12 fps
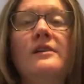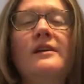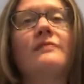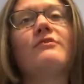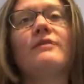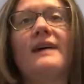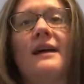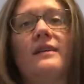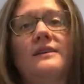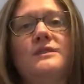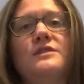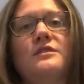and for
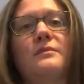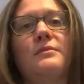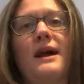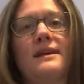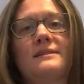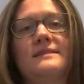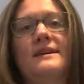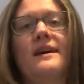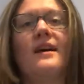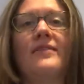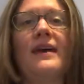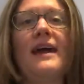violins you can practice that
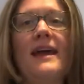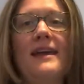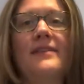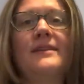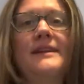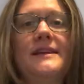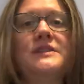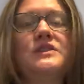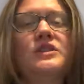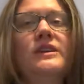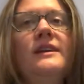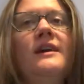on the A and the E
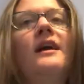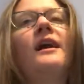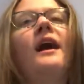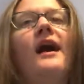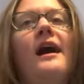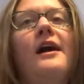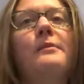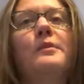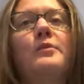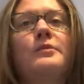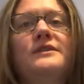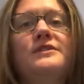string.
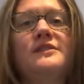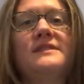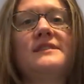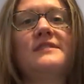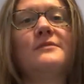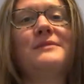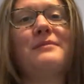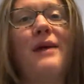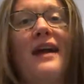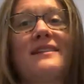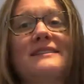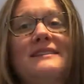We should still be
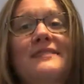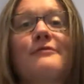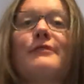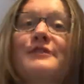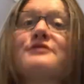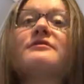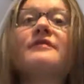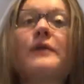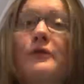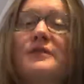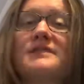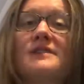practicing French
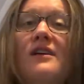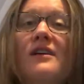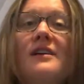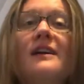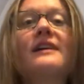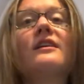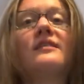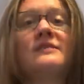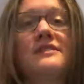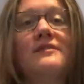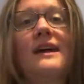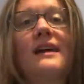folk song, and
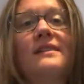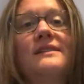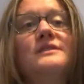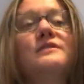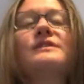also violins you